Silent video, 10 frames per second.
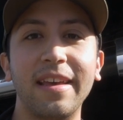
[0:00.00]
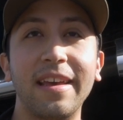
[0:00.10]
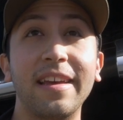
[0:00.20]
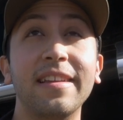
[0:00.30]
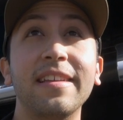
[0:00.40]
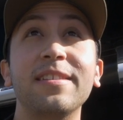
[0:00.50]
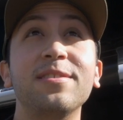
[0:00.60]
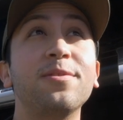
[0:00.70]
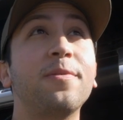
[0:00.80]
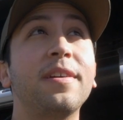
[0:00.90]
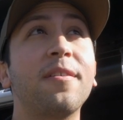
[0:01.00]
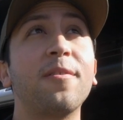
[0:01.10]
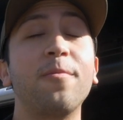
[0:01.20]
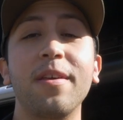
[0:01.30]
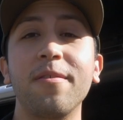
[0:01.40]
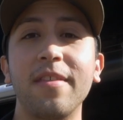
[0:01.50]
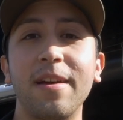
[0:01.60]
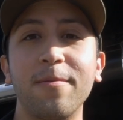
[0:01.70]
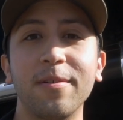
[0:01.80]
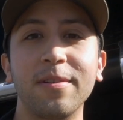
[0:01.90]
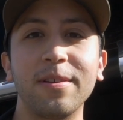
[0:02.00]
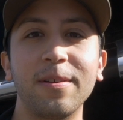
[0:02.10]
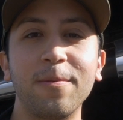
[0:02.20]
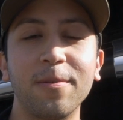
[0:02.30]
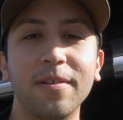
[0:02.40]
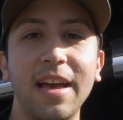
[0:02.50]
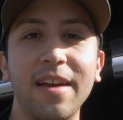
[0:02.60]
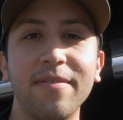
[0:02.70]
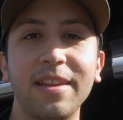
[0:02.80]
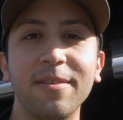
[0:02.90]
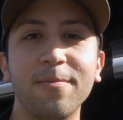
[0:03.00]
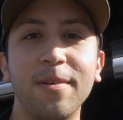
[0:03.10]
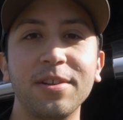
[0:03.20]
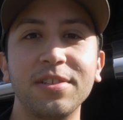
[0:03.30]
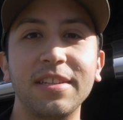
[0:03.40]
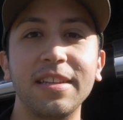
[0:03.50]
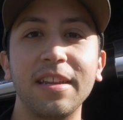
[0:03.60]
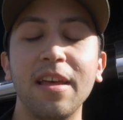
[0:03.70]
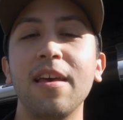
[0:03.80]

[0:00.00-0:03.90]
and enjoy our weather that we're having here in Washington.